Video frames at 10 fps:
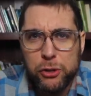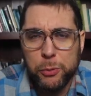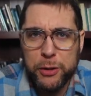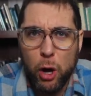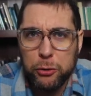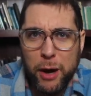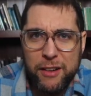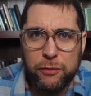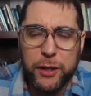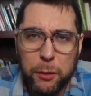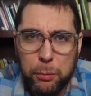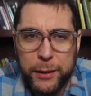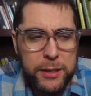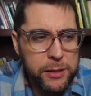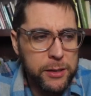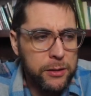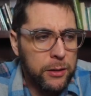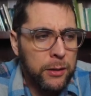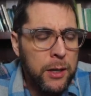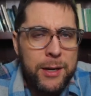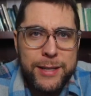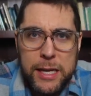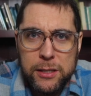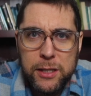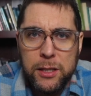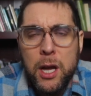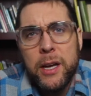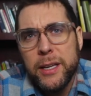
Should we all drive, you know, Priuses or Teslas?